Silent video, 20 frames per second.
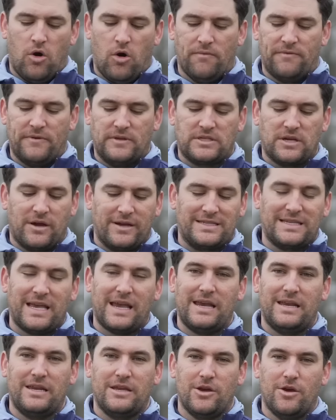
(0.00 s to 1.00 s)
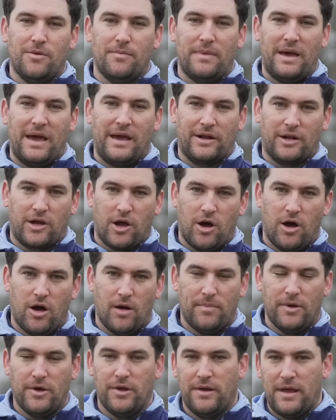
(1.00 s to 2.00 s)
of titanium and
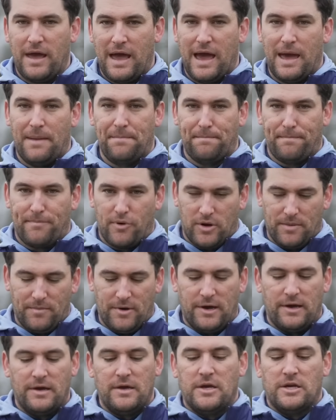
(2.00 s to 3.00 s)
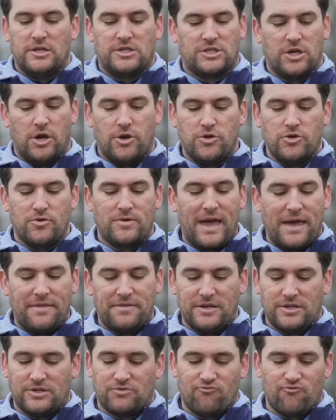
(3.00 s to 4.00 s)
carbon and polymer. So you
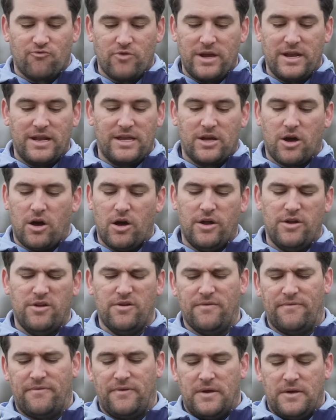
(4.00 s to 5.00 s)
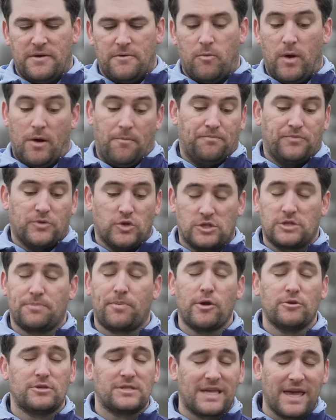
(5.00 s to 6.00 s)
get this really you're
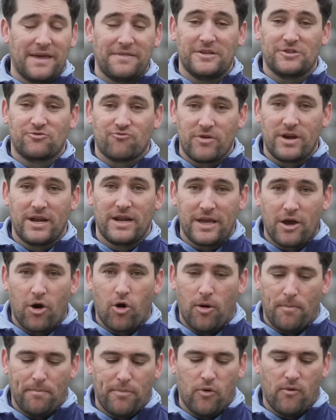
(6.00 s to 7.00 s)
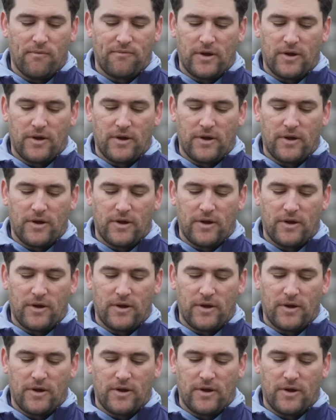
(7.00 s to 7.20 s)
supposed to get this really hot ball